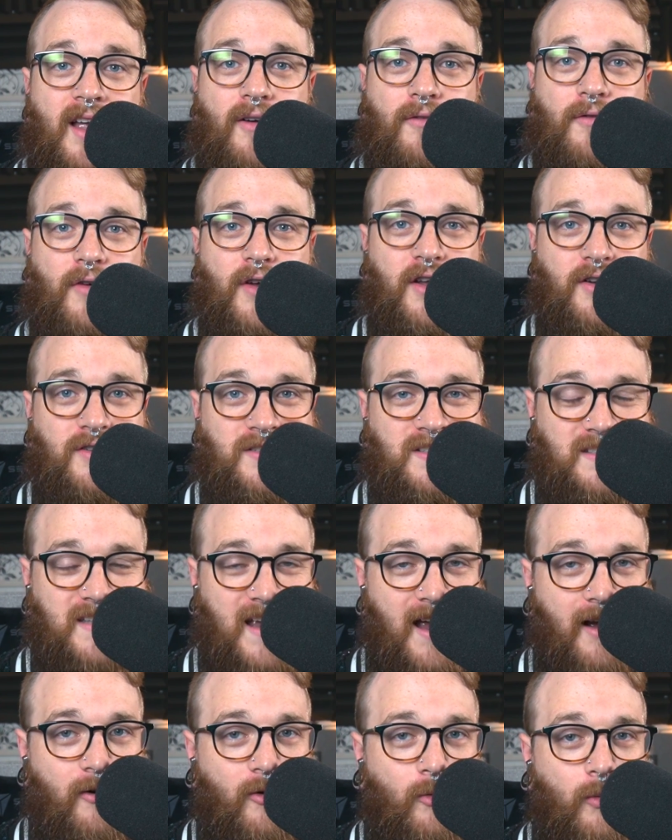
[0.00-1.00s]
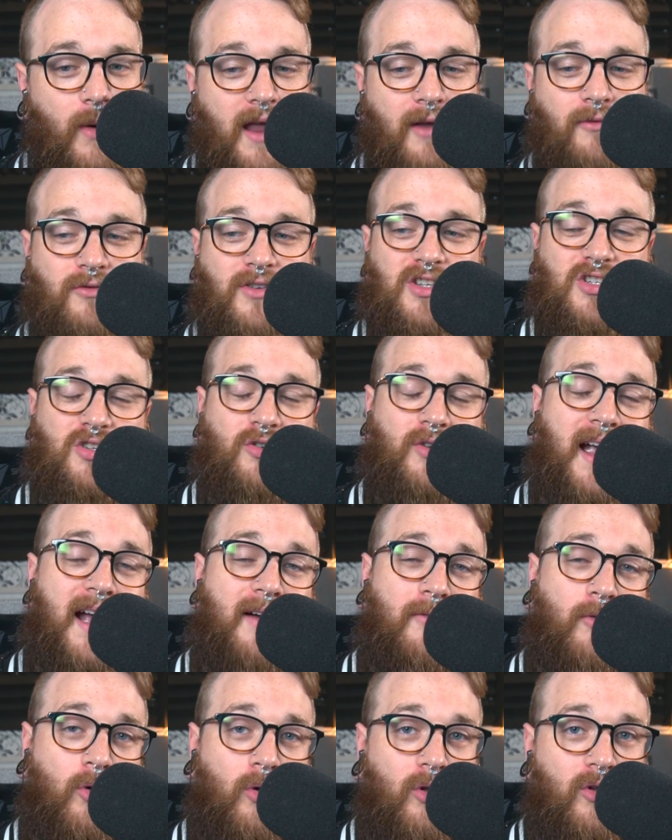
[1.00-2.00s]
for your sound wave to
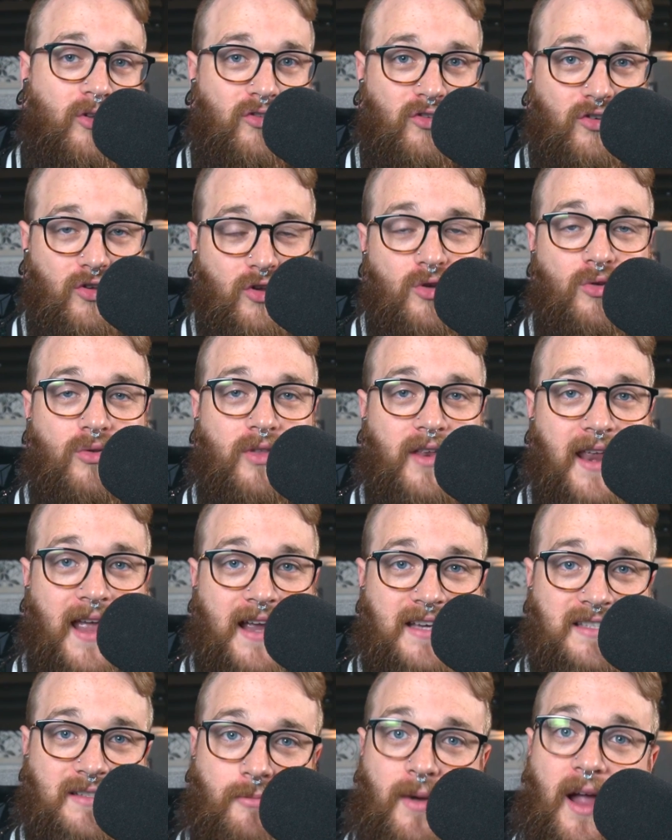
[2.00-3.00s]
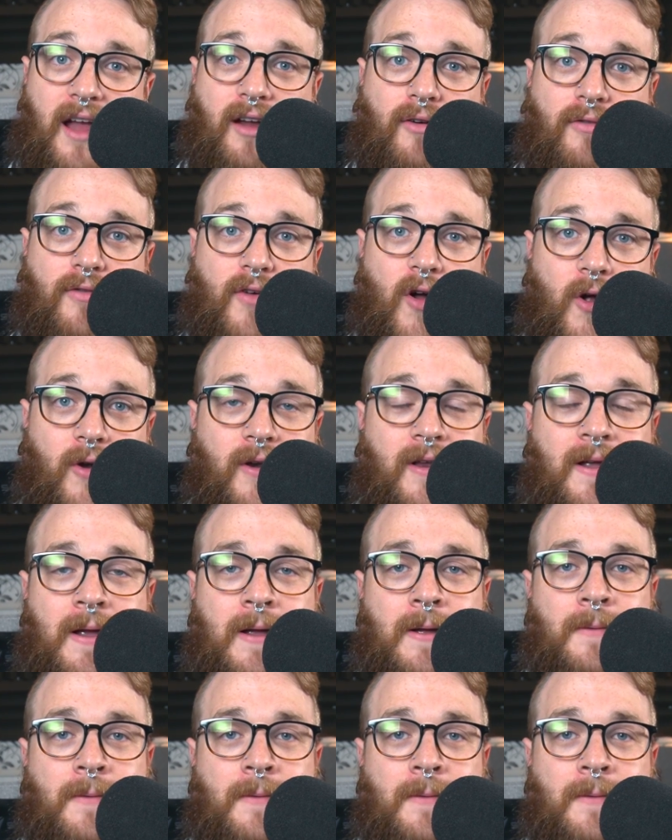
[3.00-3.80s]
travel to the next microphone.